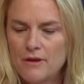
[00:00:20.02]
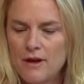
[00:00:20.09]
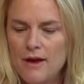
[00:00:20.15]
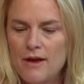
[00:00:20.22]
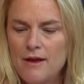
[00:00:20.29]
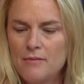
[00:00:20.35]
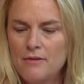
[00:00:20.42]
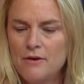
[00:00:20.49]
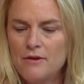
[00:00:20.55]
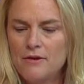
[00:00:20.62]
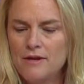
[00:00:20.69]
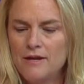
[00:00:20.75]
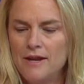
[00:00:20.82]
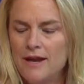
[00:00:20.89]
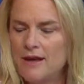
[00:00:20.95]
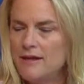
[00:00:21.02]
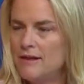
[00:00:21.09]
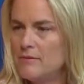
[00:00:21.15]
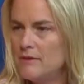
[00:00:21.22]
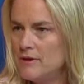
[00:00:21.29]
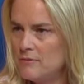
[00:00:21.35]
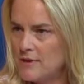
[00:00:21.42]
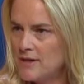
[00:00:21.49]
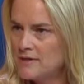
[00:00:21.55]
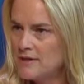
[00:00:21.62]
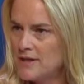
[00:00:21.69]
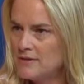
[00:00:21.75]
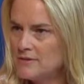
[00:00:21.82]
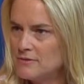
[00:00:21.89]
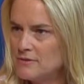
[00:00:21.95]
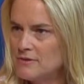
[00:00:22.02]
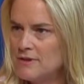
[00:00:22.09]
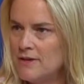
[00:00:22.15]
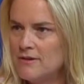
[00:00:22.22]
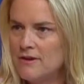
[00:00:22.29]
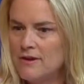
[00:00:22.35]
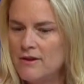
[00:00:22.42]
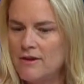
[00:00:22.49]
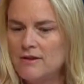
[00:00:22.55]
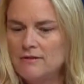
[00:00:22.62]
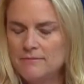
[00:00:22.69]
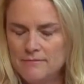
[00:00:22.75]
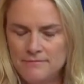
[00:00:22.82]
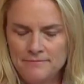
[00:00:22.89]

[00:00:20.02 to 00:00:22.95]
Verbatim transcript: am currently at Liberty Ranch High School down in Galt.